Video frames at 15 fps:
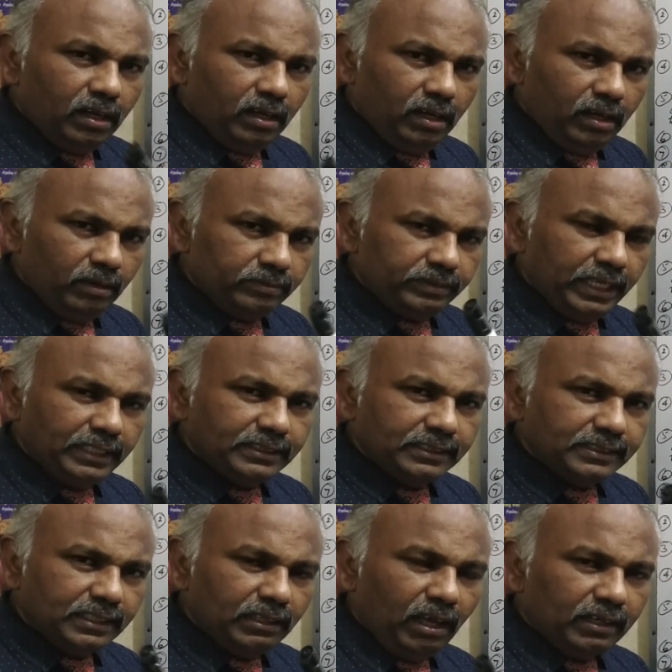
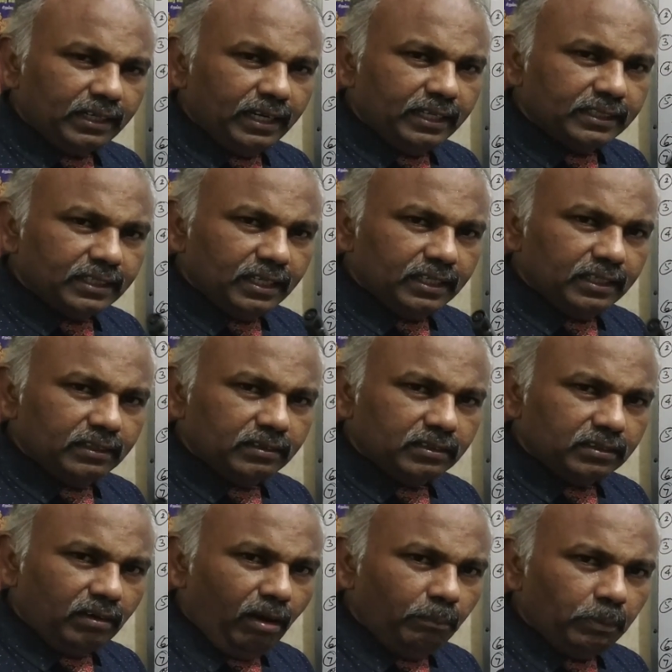agents,
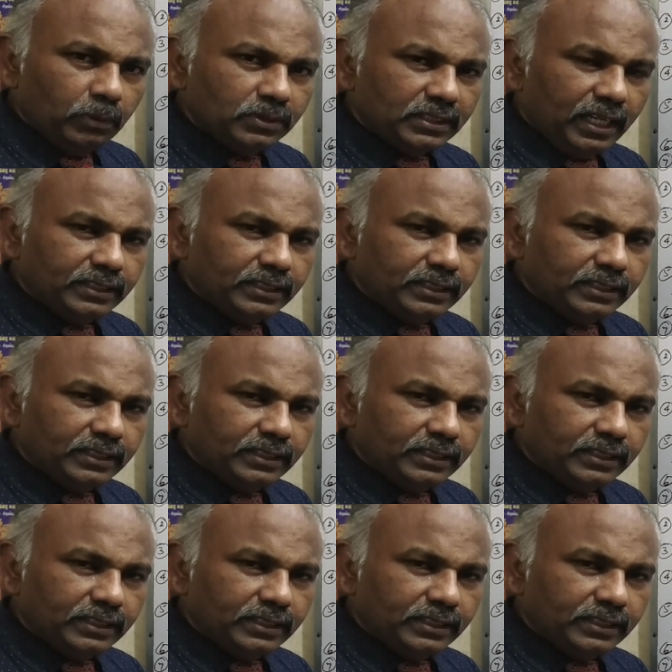inorganic compounds